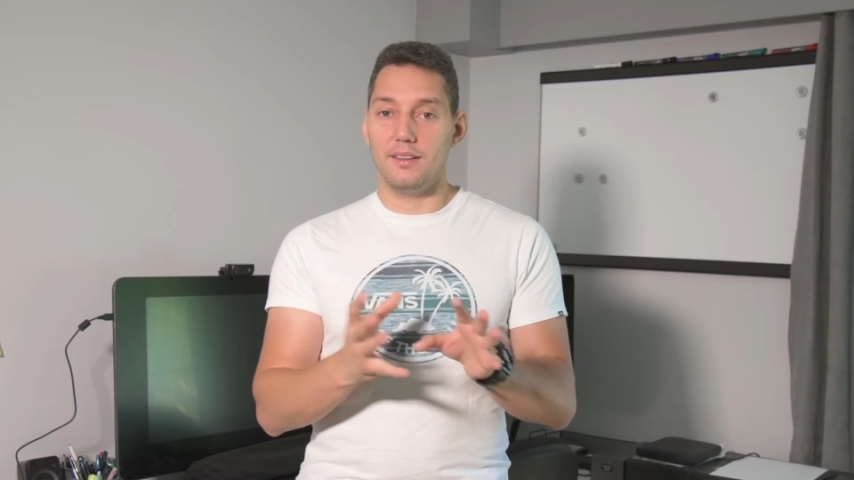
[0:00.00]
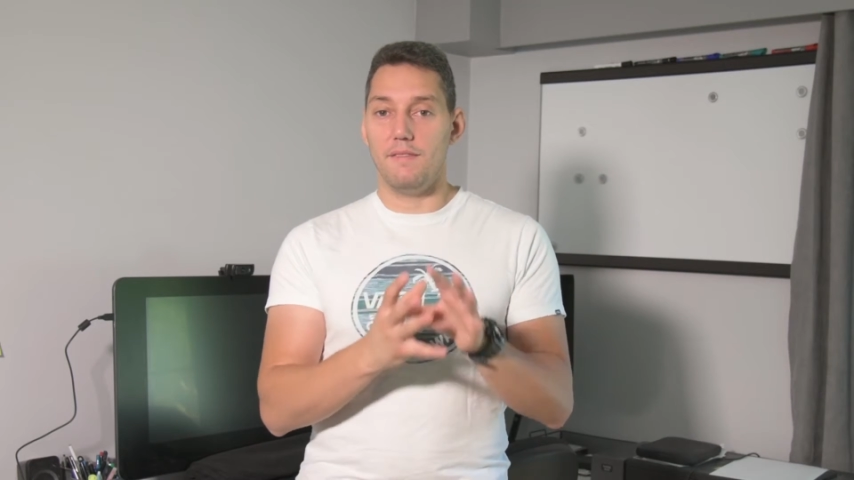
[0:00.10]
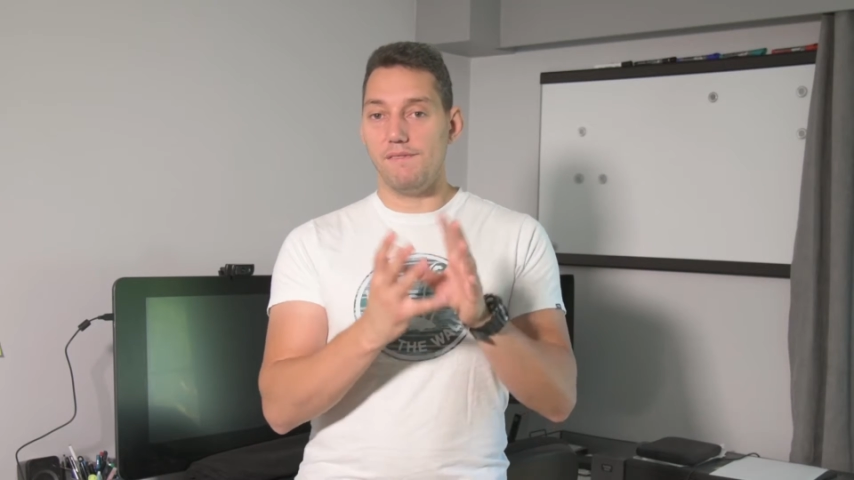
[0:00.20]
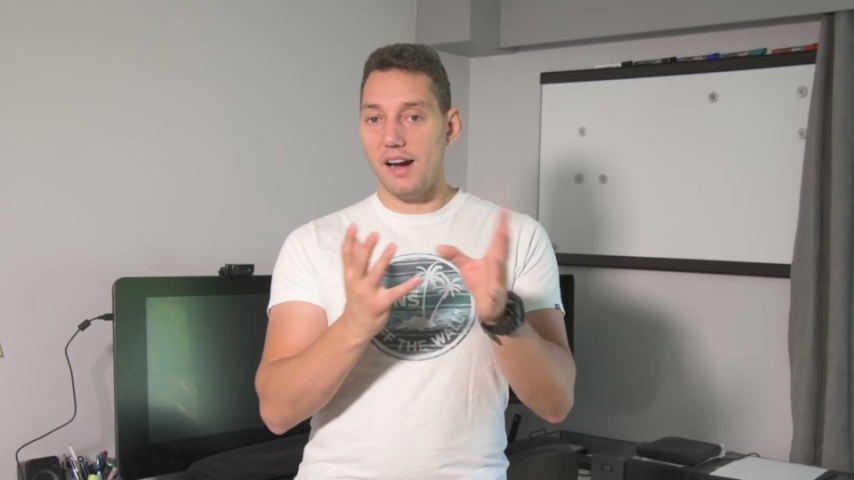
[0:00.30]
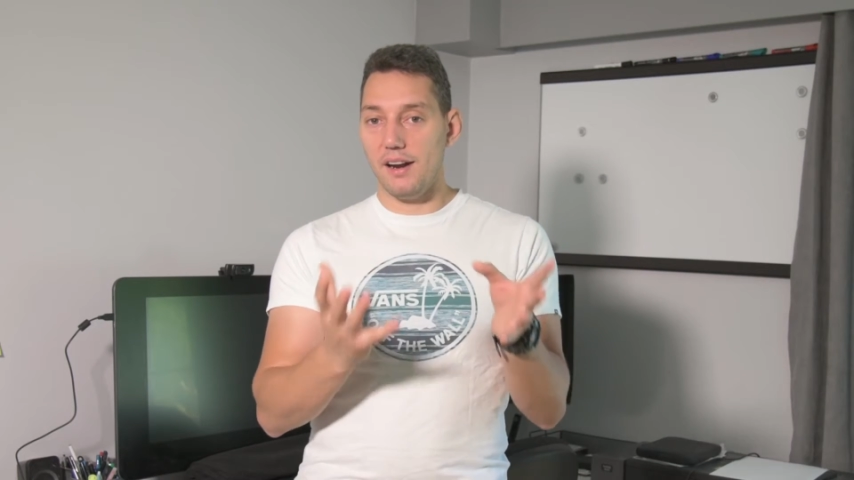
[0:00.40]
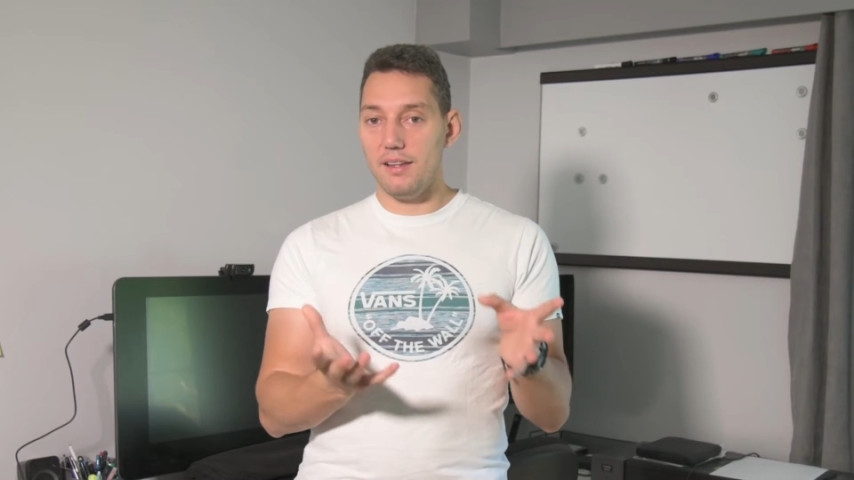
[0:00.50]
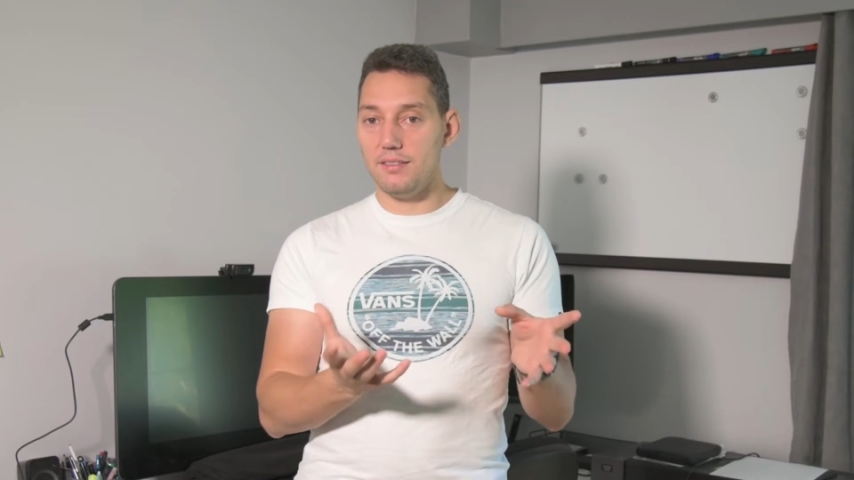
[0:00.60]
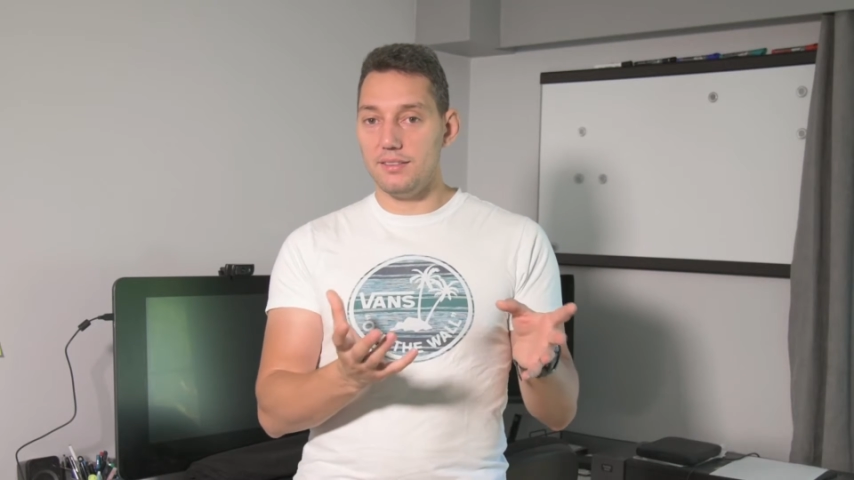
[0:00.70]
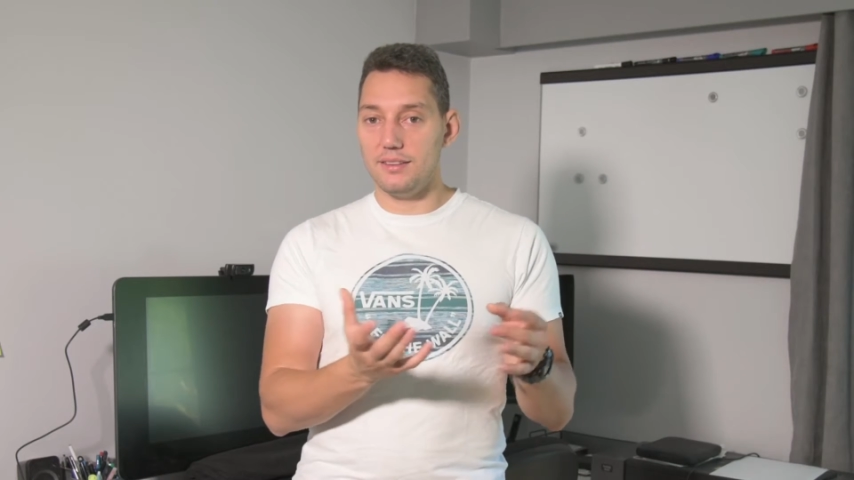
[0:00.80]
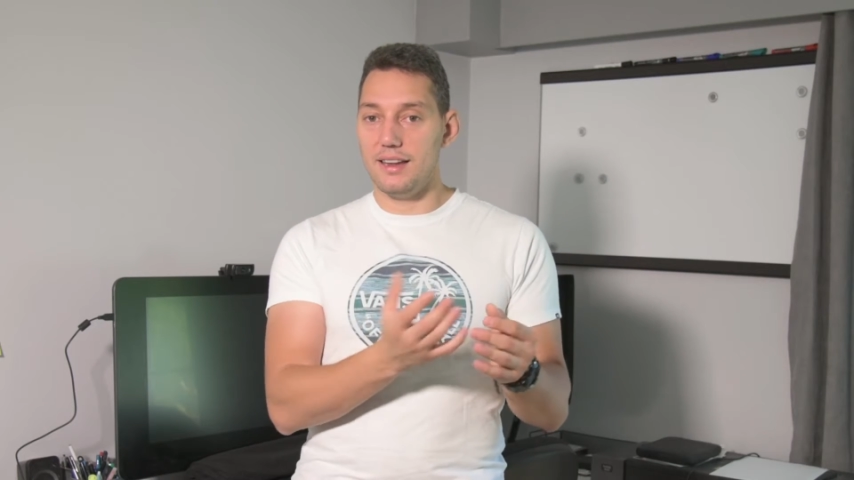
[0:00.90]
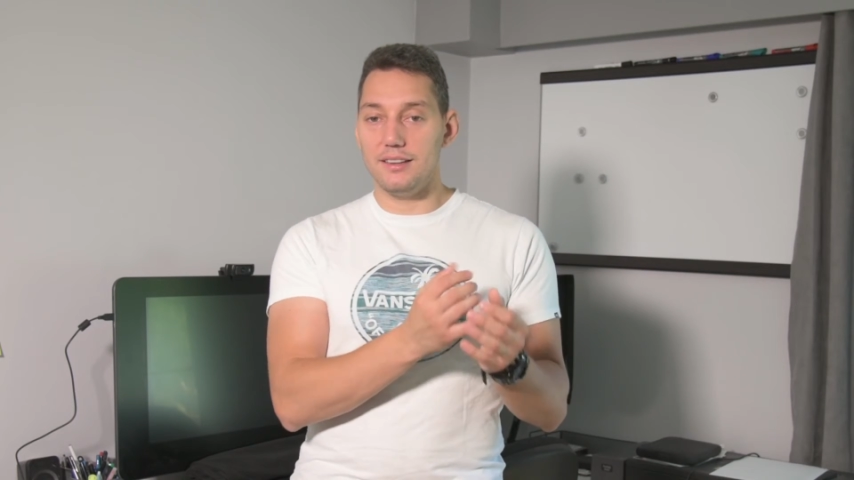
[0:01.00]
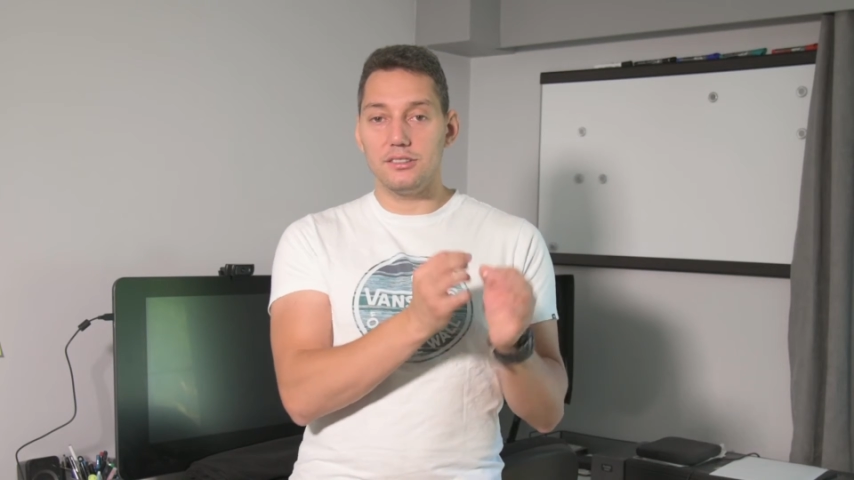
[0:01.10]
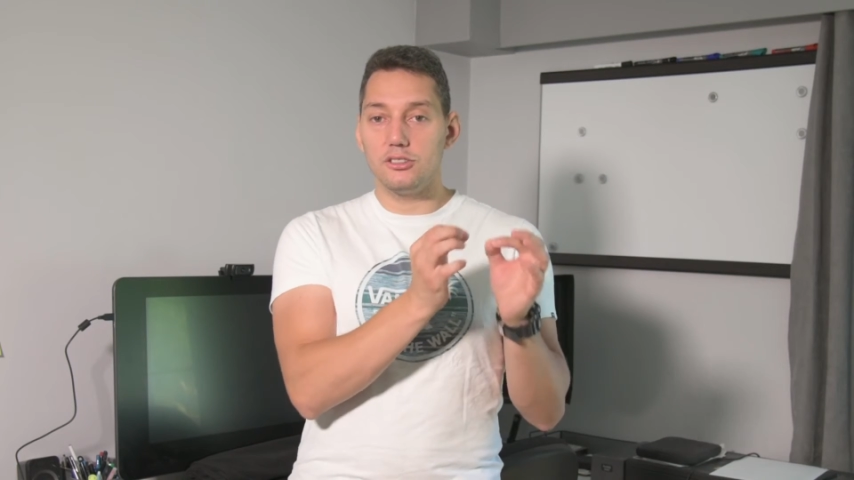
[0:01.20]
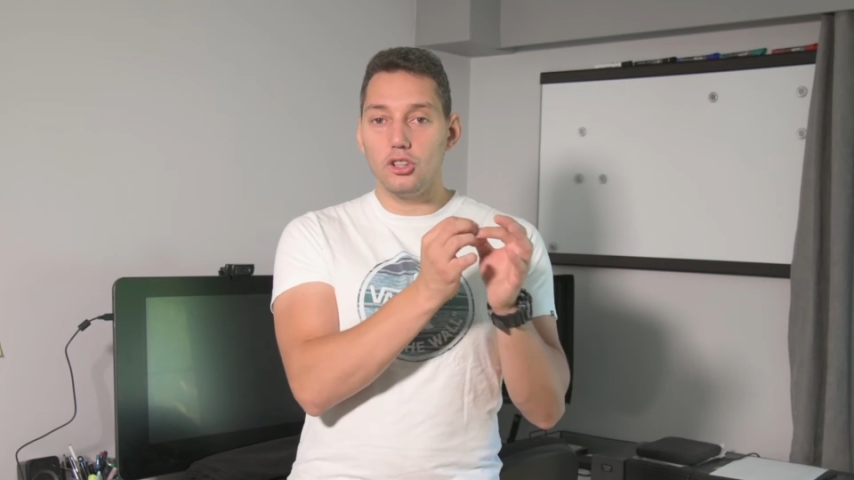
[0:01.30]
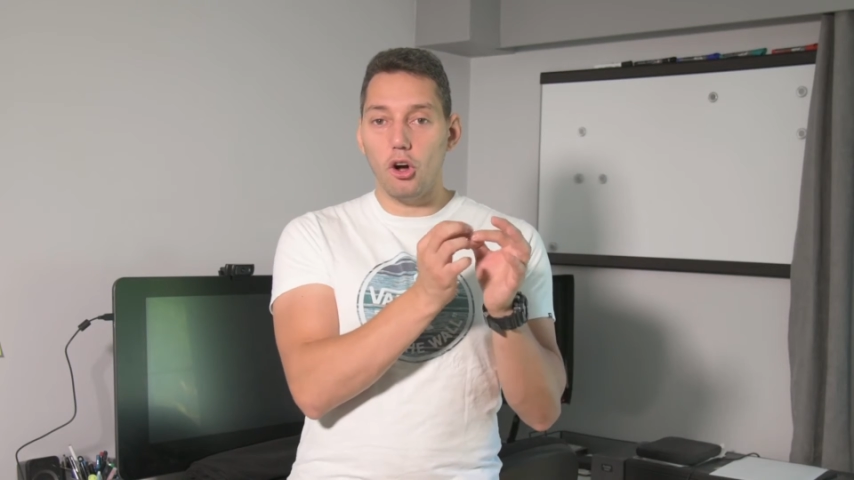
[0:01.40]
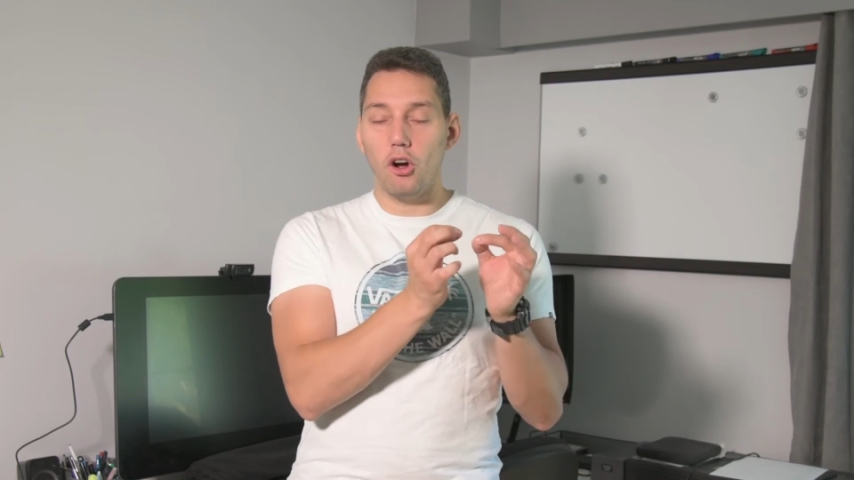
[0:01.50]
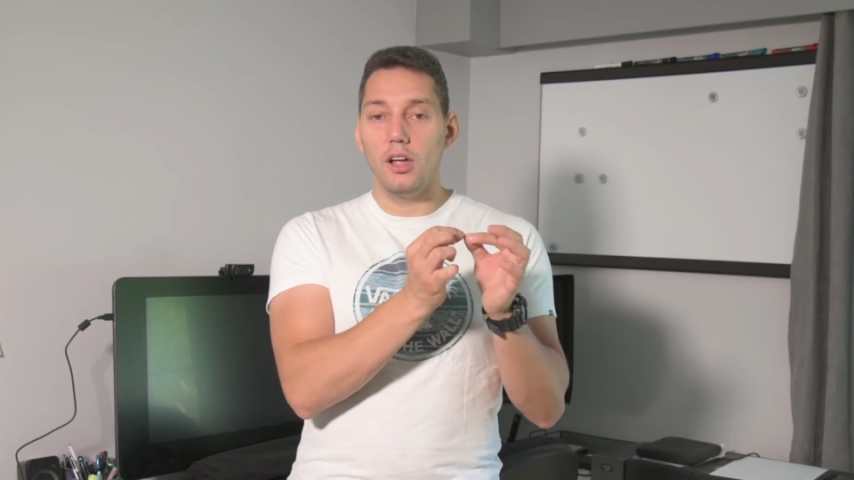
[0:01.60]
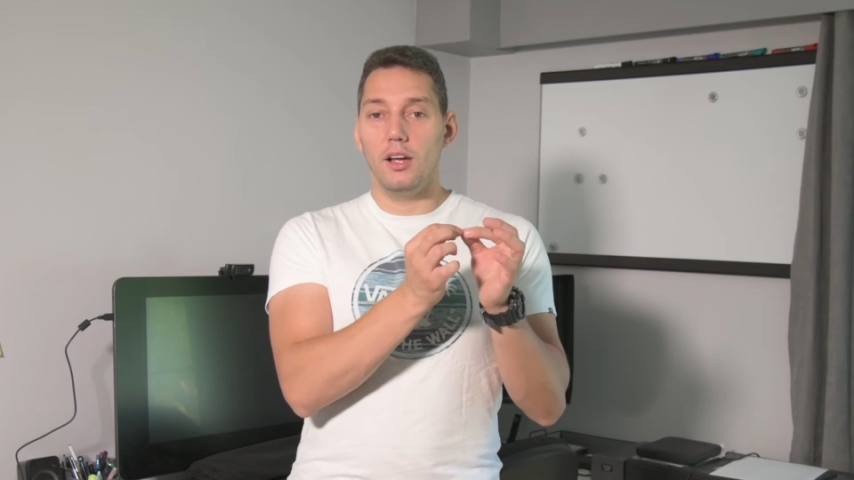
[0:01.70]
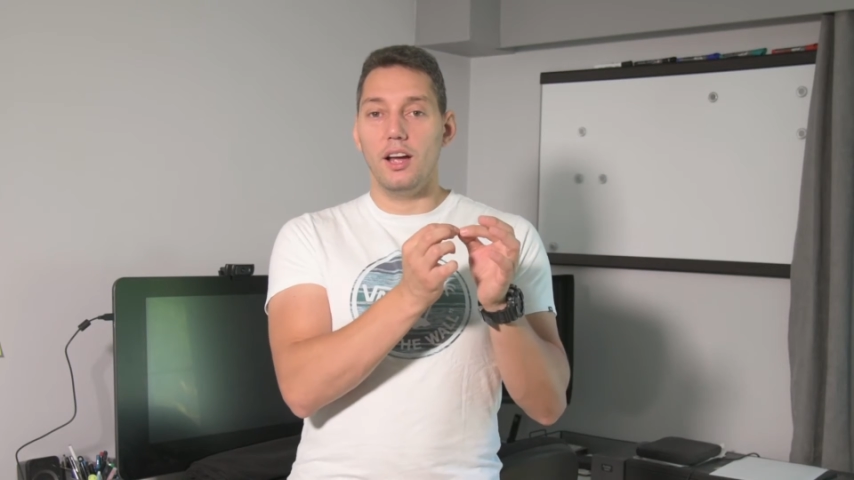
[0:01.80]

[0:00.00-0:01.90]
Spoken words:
It varies. There is no